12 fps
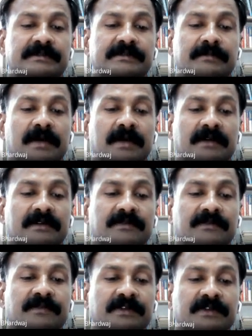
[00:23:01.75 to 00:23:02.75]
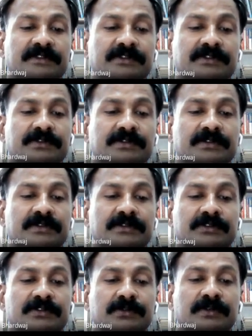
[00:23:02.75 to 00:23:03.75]
marked the first
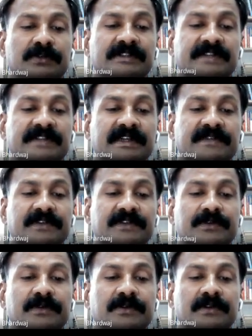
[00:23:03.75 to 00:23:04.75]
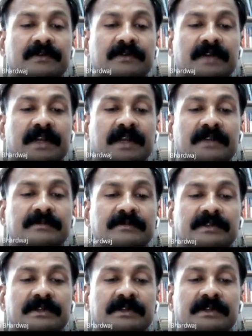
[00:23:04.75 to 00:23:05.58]
truly scientific theory of the atom.